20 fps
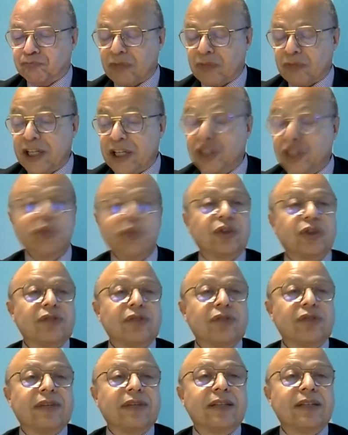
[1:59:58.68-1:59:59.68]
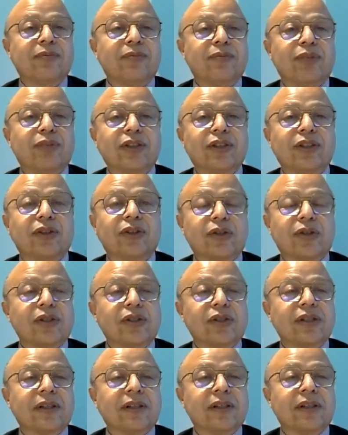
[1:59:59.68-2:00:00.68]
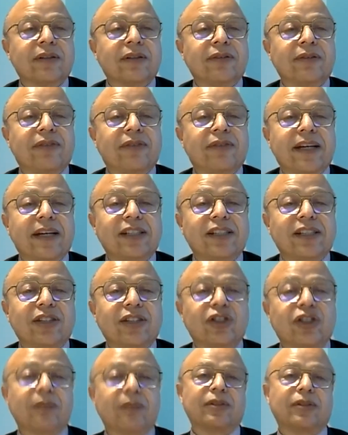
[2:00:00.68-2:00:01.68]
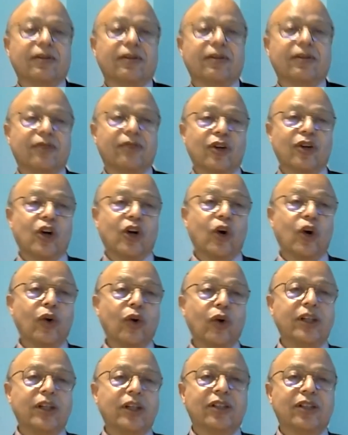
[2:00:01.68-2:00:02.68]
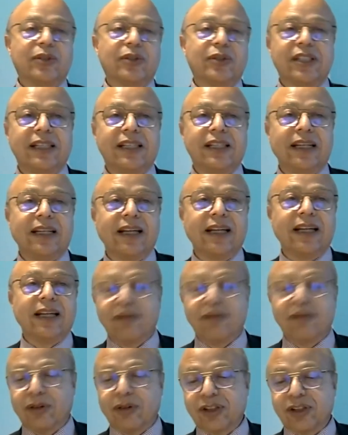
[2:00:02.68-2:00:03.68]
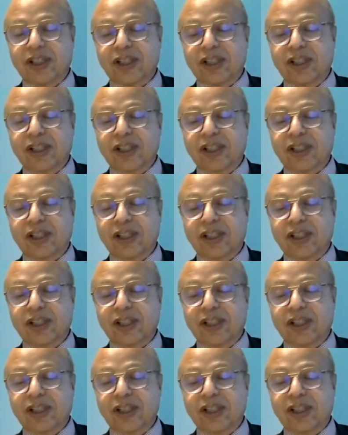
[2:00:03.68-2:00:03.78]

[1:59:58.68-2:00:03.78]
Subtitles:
issues that prisoners face in terms of low literacy levels